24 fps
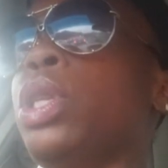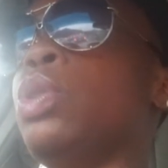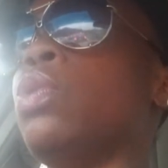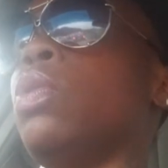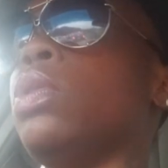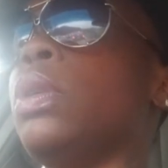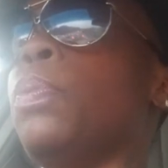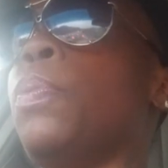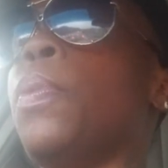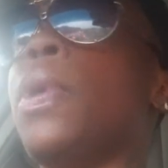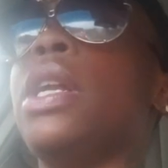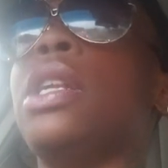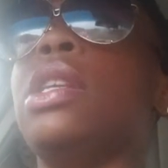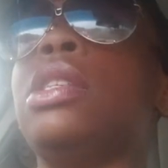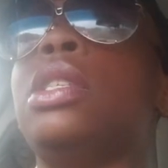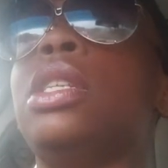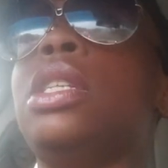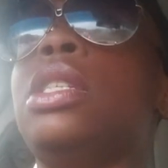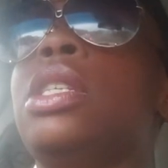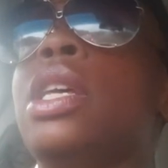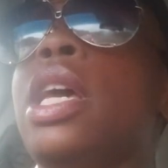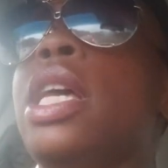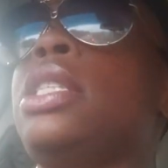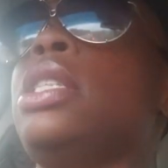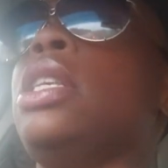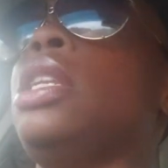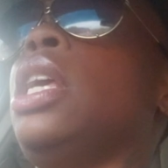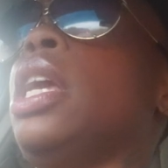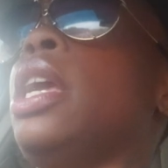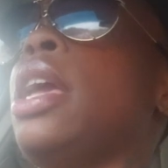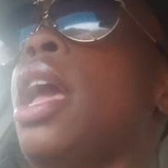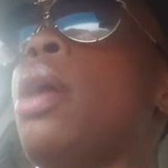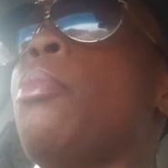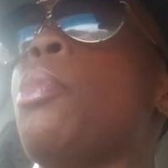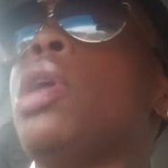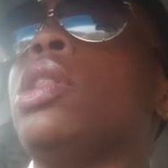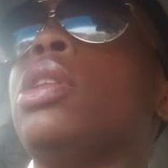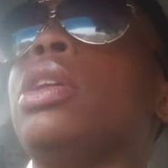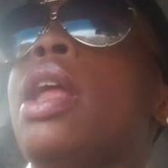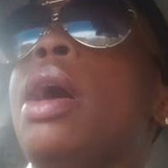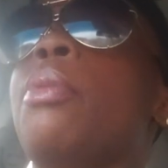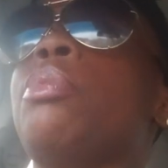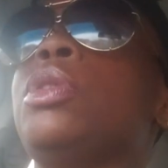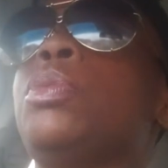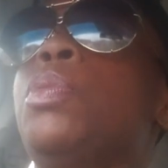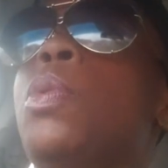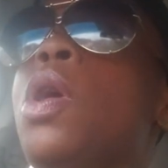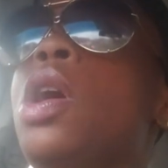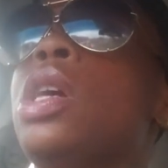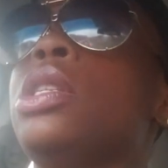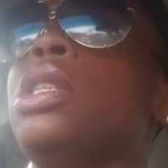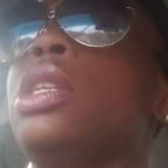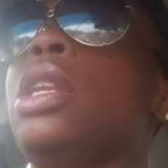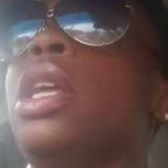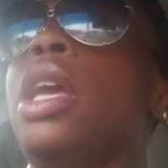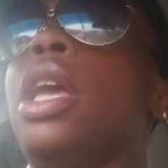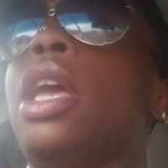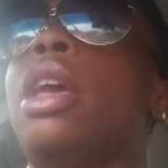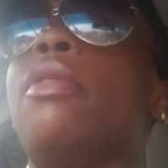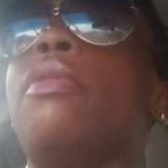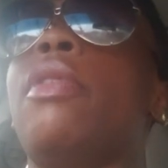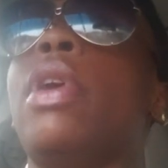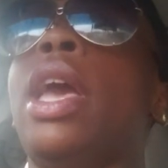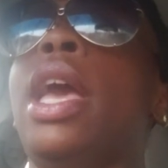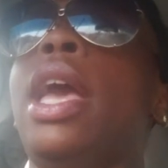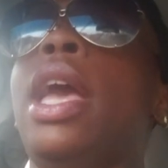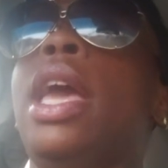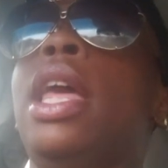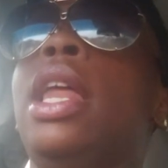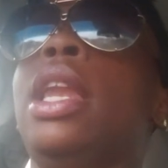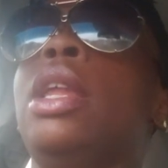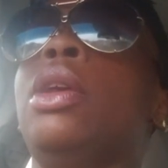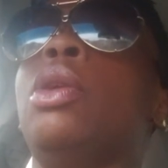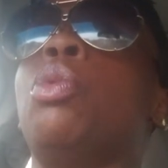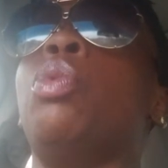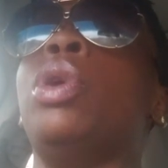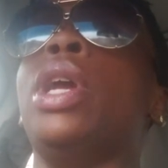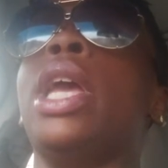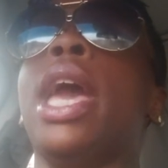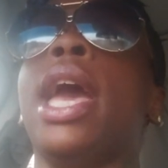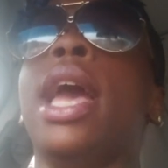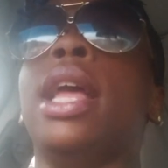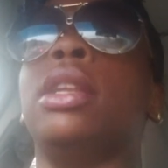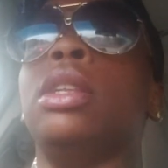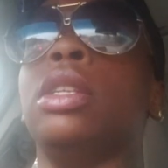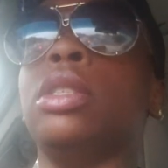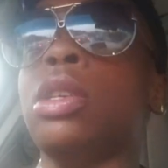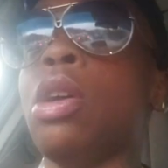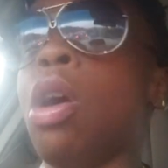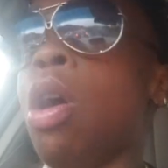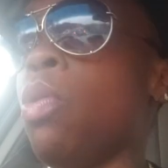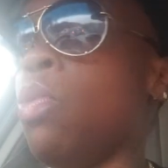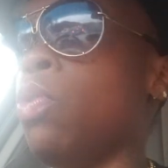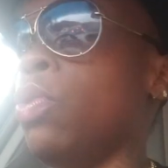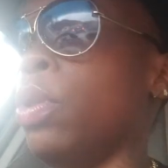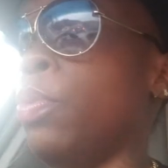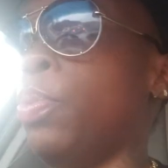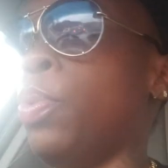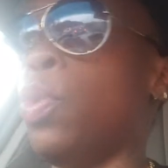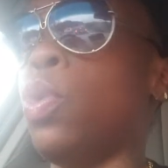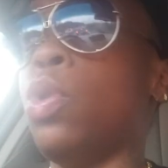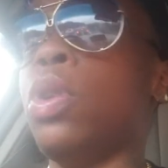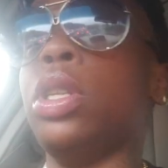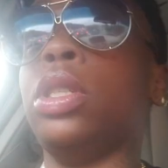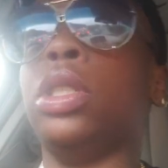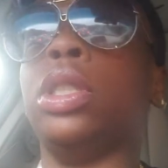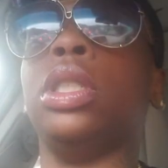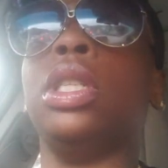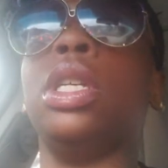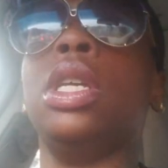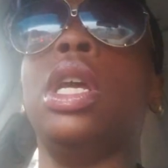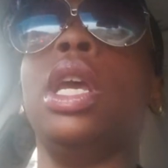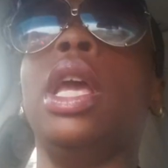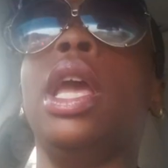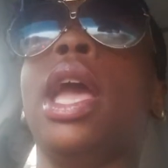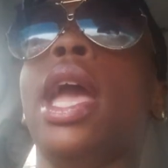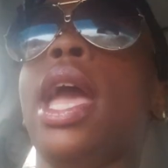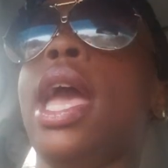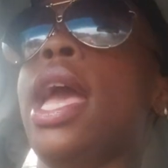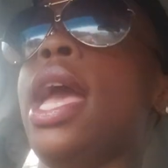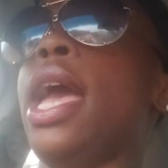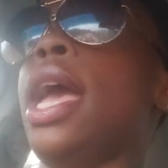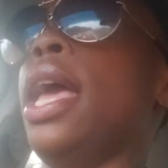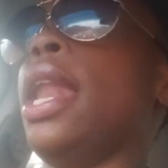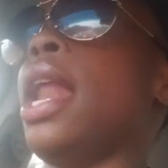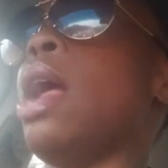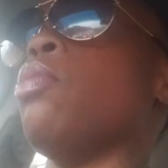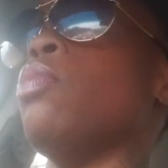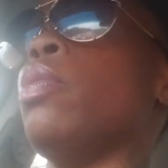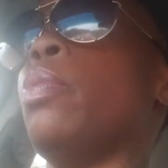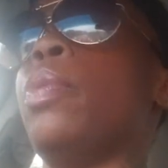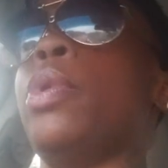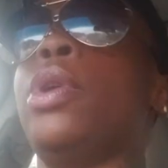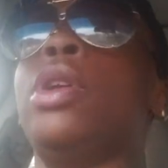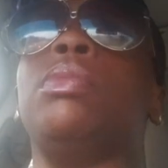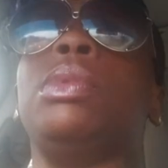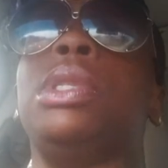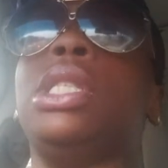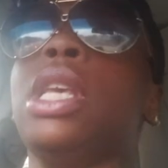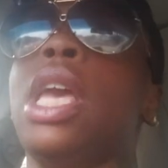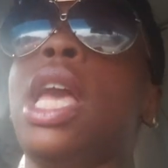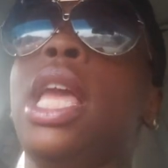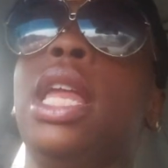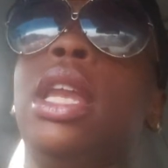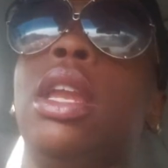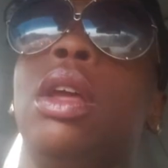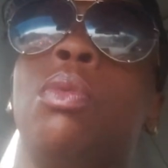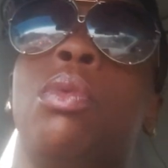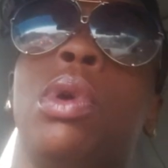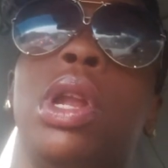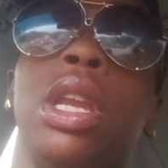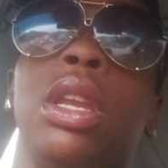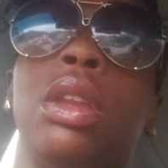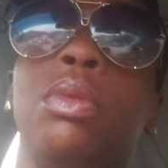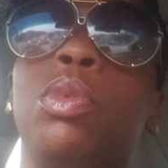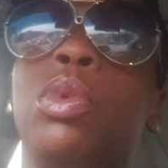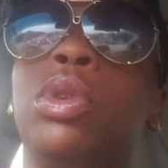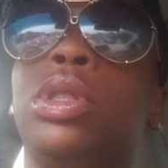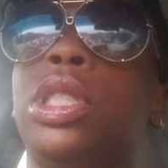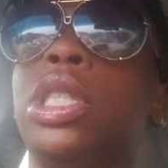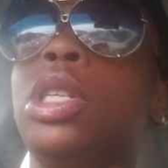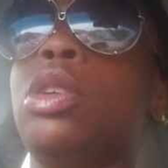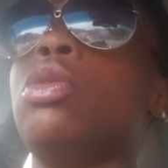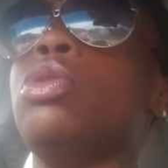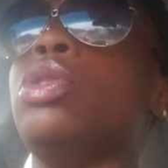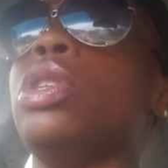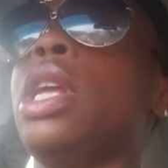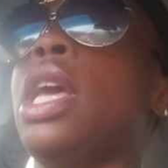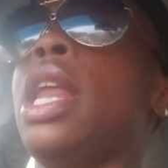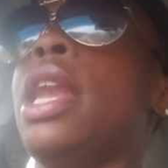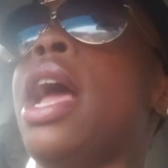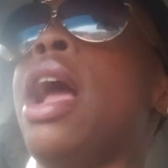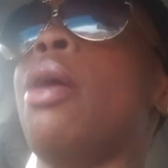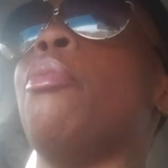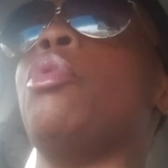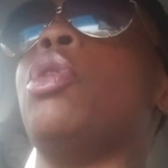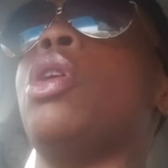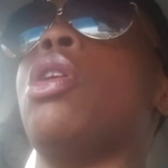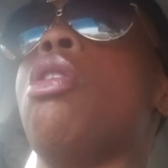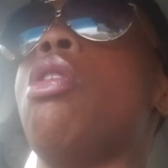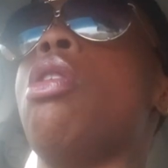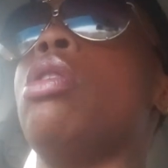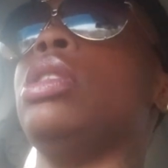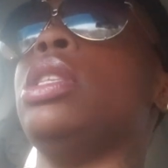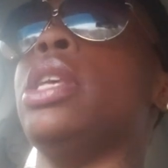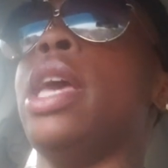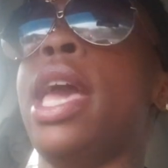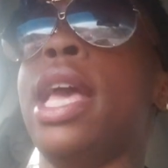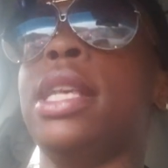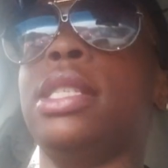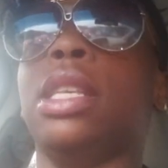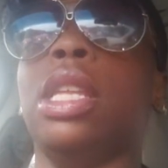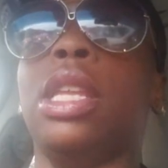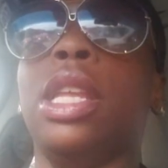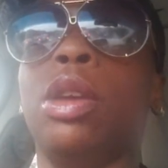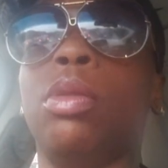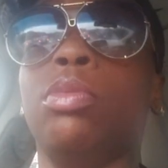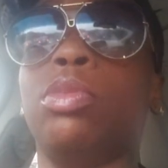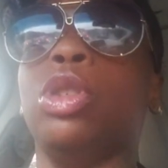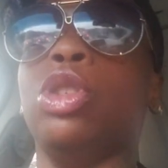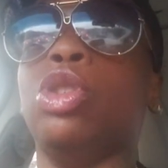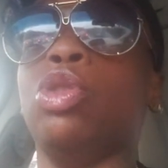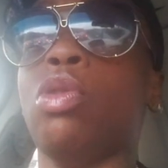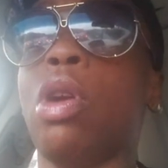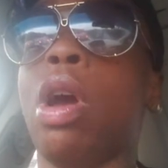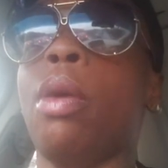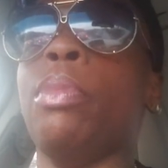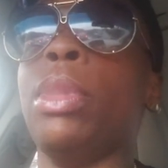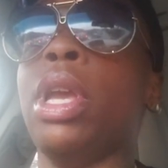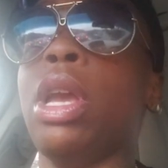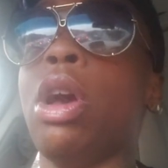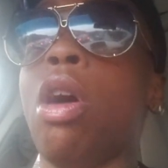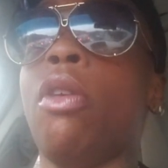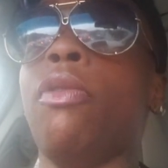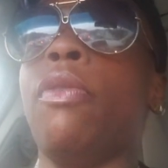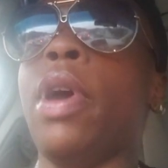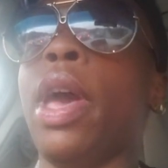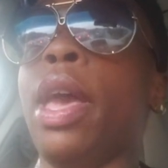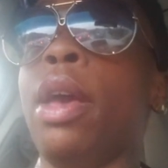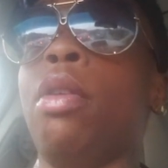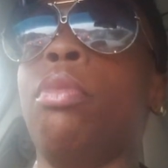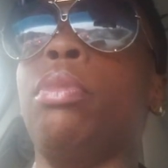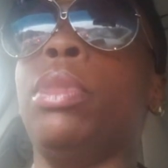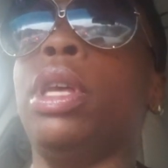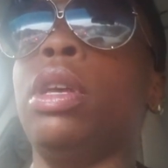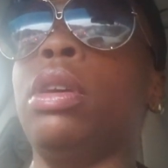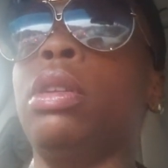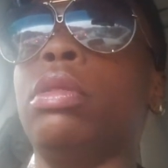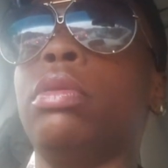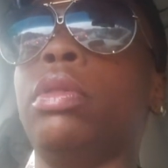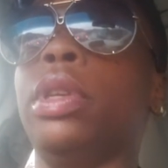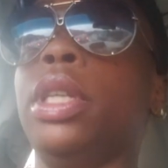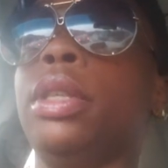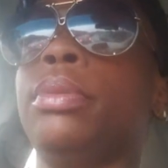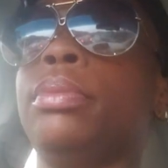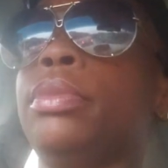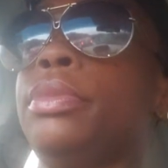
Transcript: took the pregnancy test, and it came out that I was positive, and we had the talk on the porch. And I remember him saying he didn't want any more children. And I recall asking him to drop me off at Elma Ellery.